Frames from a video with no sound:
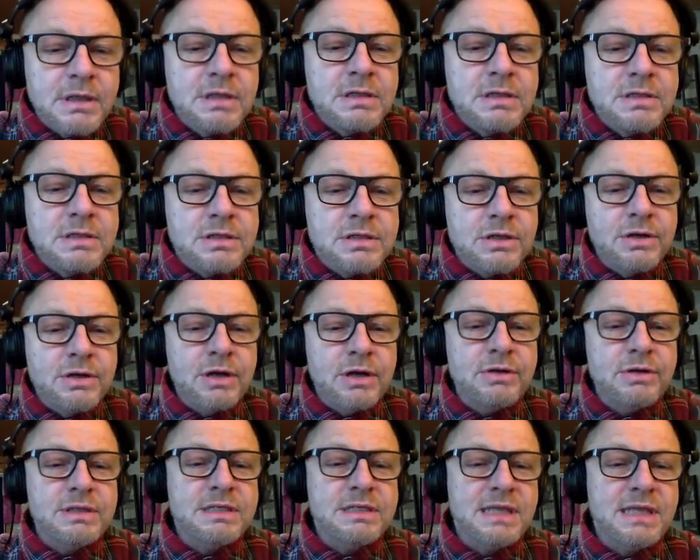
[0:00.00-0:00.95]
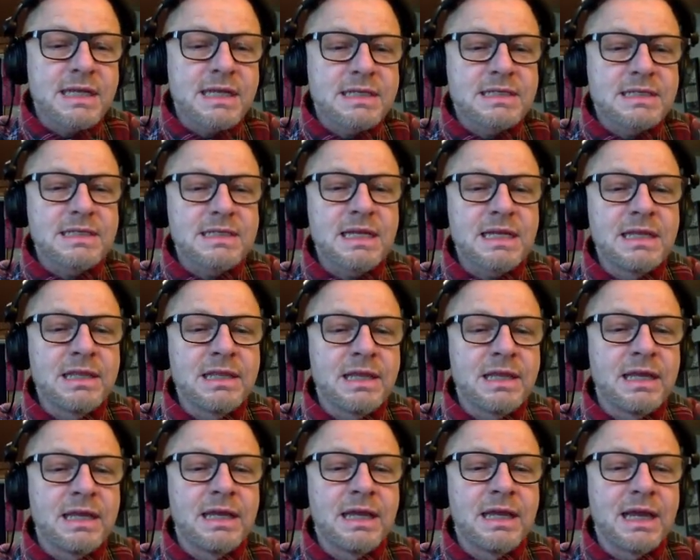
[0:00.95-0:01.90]
so notice there's in
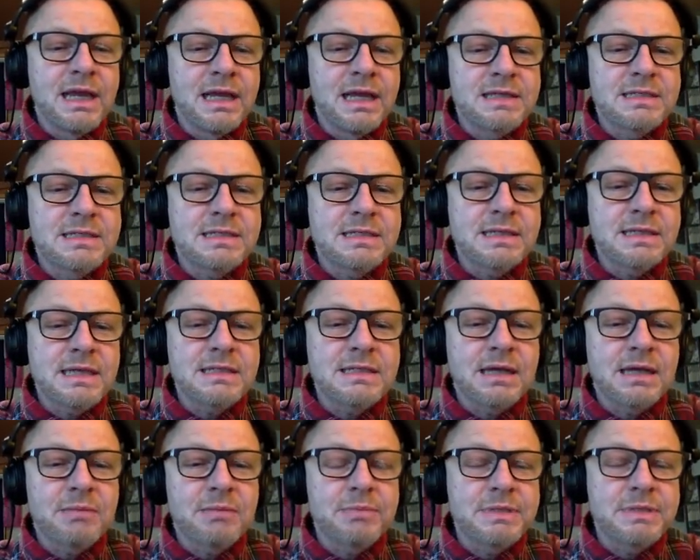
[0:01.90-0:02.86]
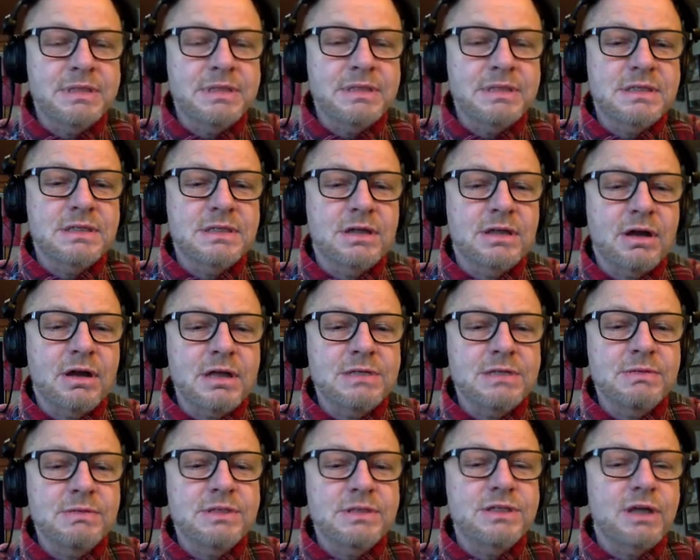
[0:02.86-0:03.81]
the setup, it
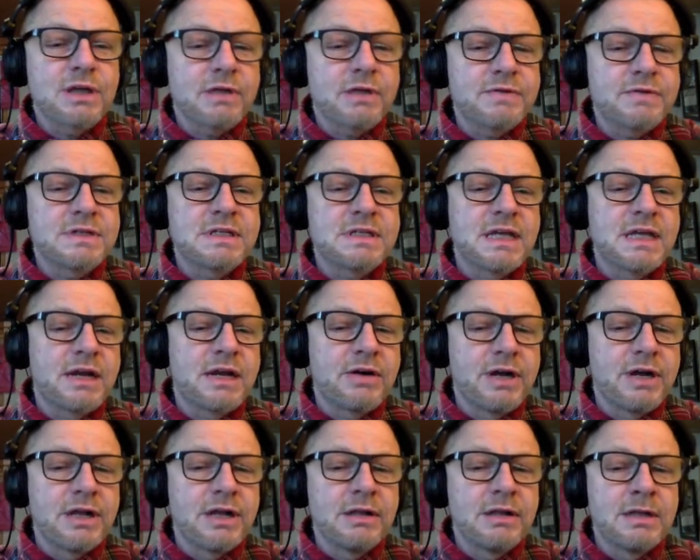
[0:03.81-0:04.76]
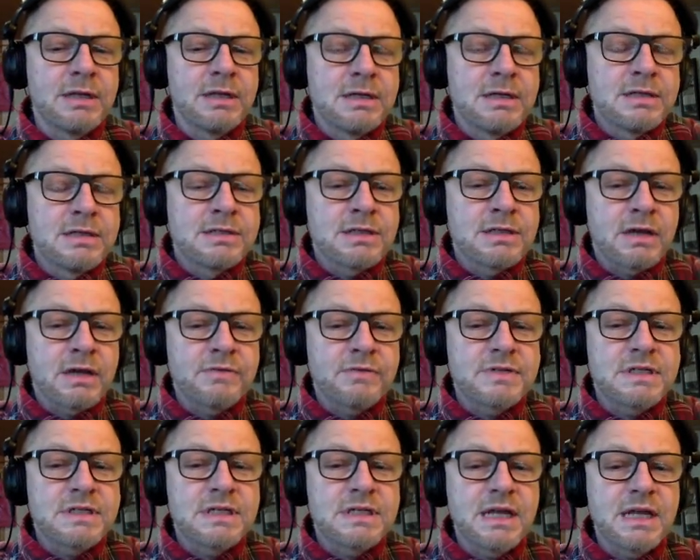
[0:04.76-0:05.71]
starts with soft serial.
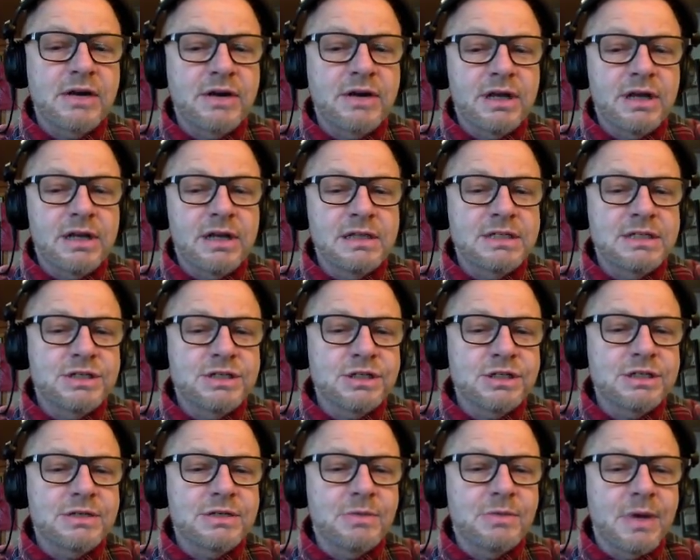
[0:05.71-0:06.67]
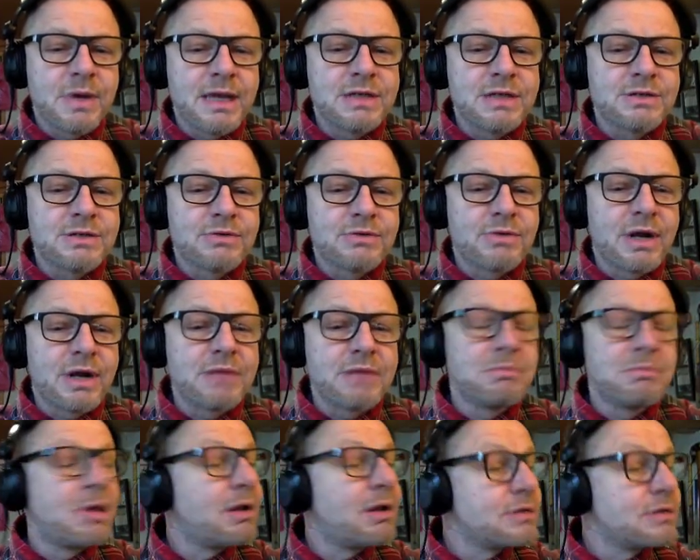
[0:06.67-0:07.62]
Soft serial is just a way to run
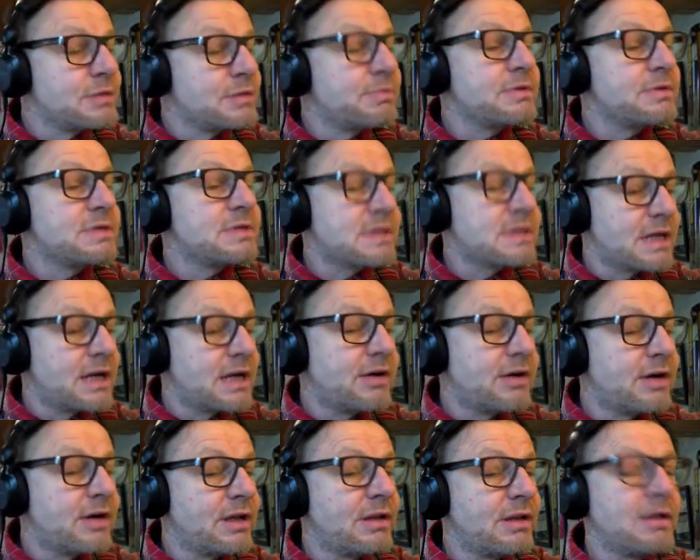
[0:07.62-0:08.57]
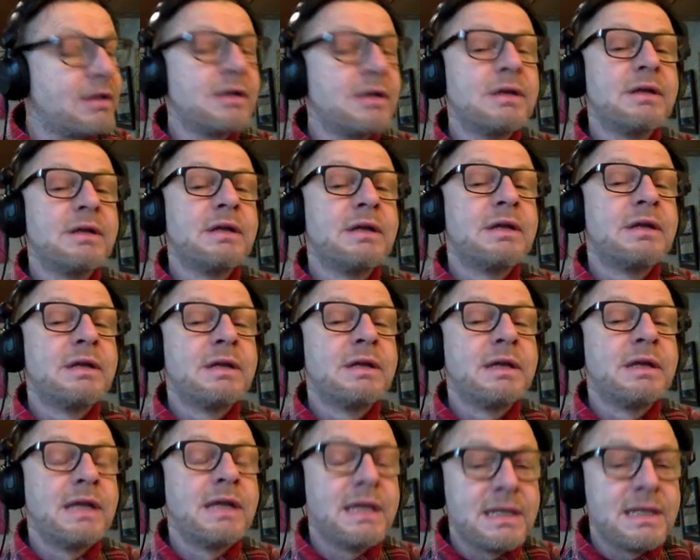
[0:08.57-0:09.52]
multiple serial
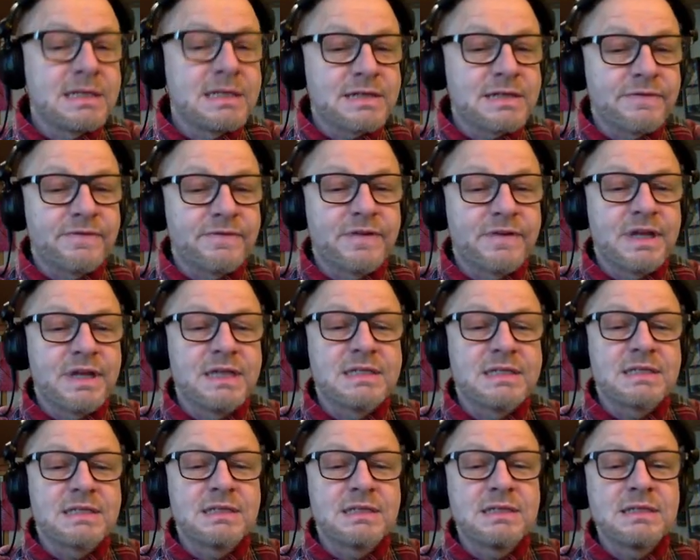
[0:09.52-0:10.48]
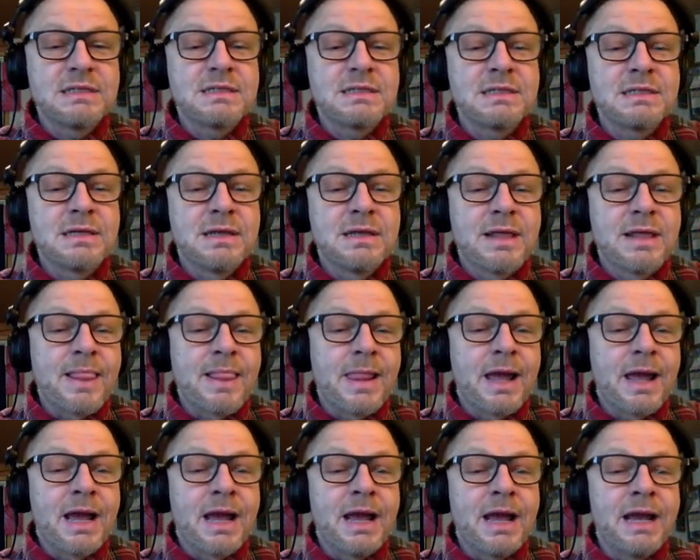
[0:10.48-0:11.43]
interfaces.
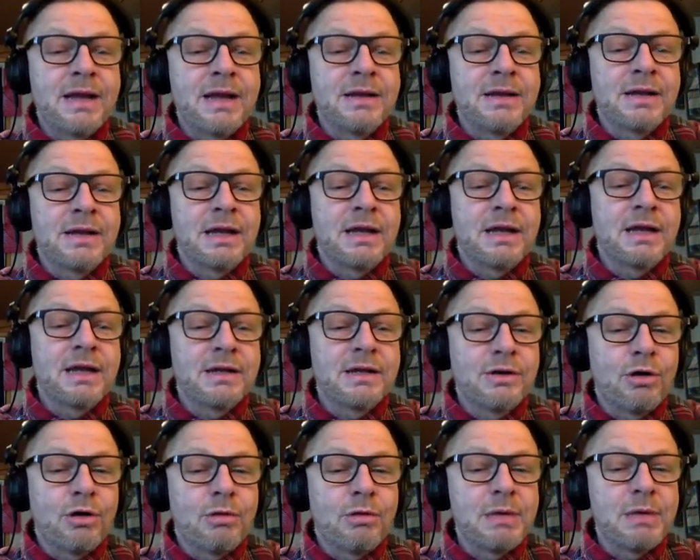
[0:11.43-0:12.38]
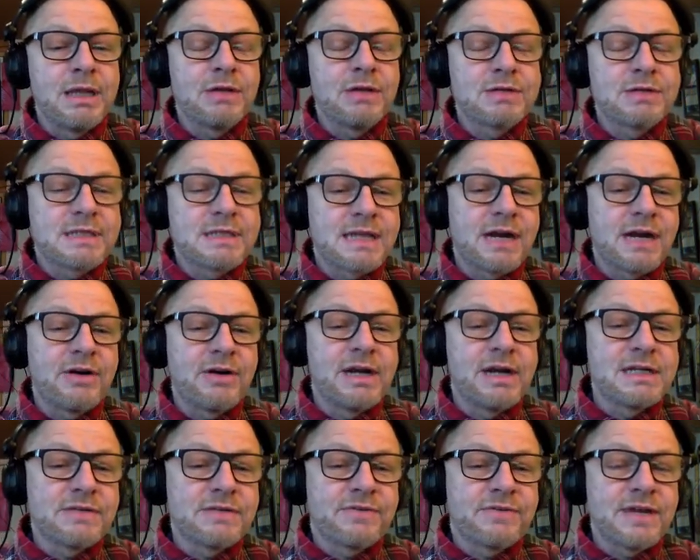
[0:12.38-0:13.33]
And normally your
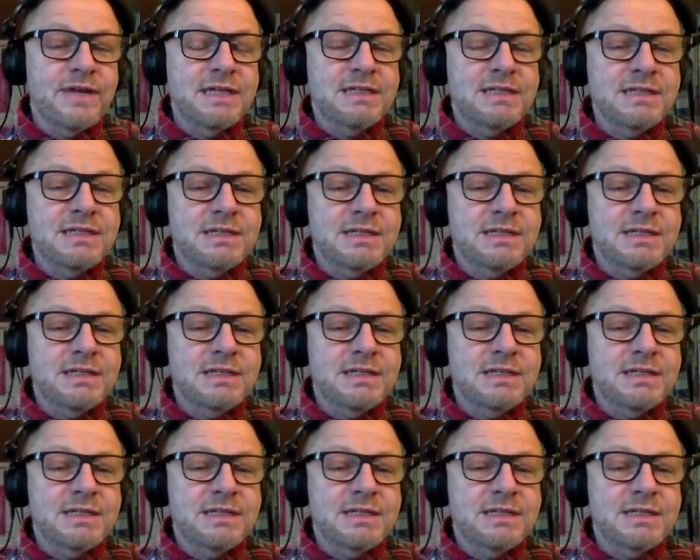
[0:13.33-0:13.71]
serial interfaces